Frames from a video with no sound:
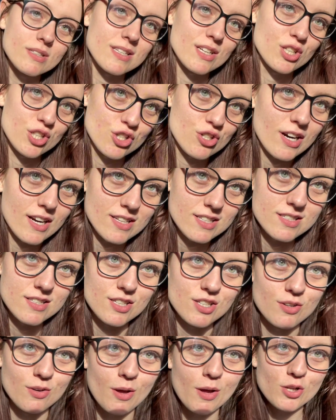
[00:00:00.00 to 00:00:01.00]
stressed
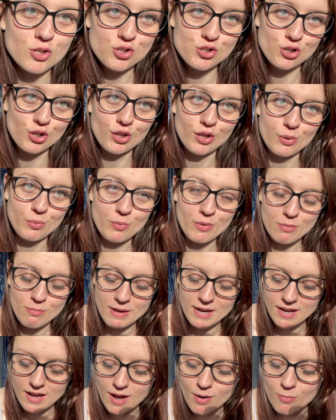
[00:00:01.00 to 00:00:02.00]
and struggling with my
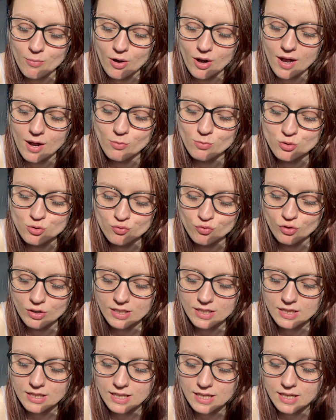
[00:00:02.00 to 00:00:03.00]
camera, it was
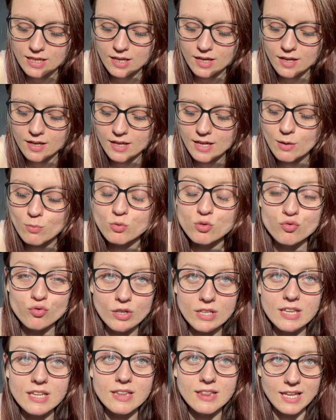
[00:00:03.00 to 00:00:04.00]
really
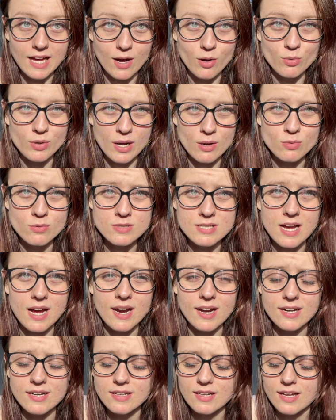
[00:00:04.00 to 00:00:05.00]
loud
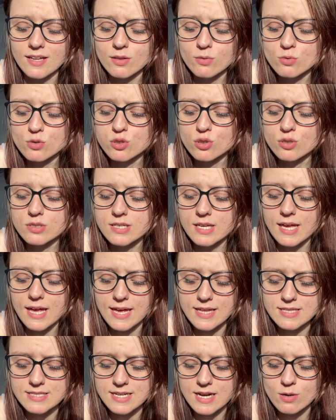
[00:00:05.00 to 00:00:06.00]
outside. Like, there was loads of
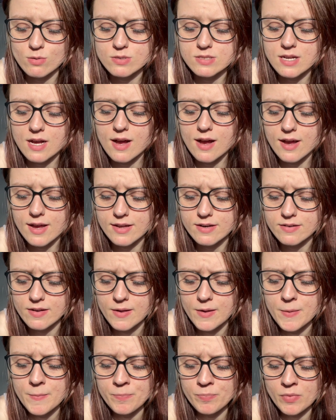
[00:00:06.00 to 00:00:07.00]
kids outside,
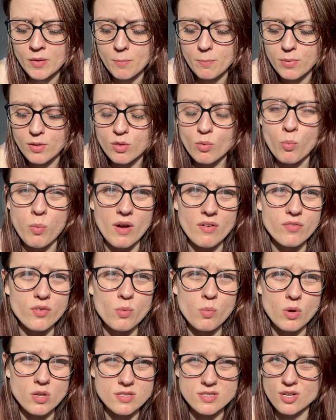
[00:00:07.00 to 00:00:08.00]
but the weather
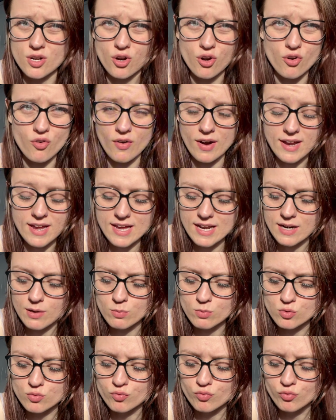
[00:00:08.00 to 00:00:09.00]
wasn't great and it
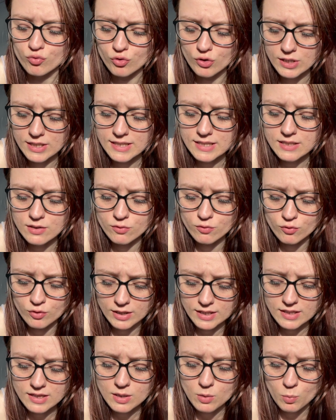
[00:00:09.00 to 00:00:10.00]
was really,
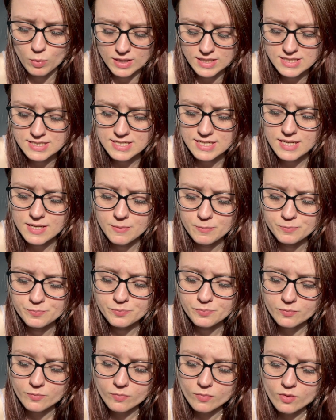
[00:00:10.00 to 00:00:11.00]
really windy.
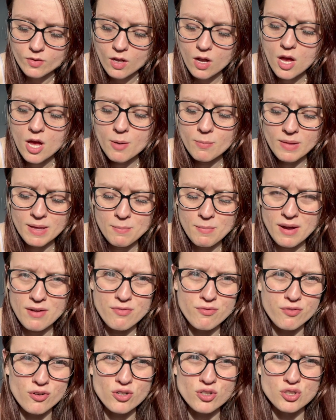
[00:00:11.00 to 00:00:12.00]
Like, my
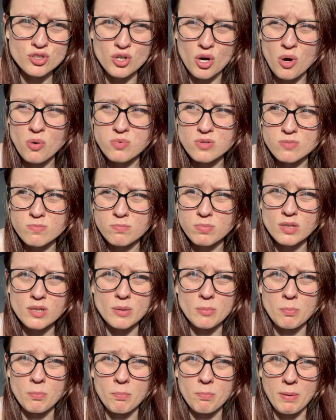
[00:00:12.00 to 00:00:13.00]
front door was bloody
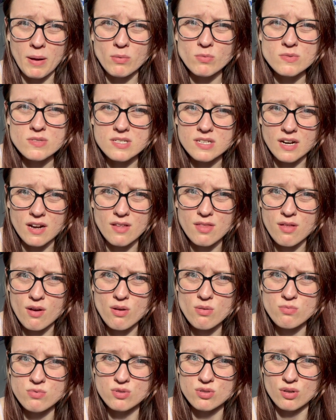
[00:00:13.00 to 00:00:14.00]
bouncing. I thought
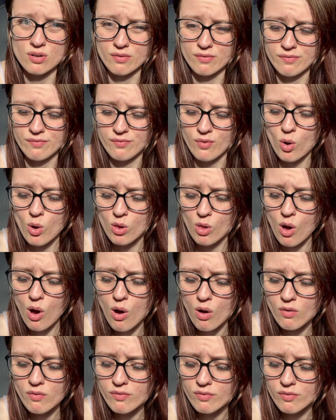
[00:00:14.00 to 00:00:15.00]
it was gonna fall off.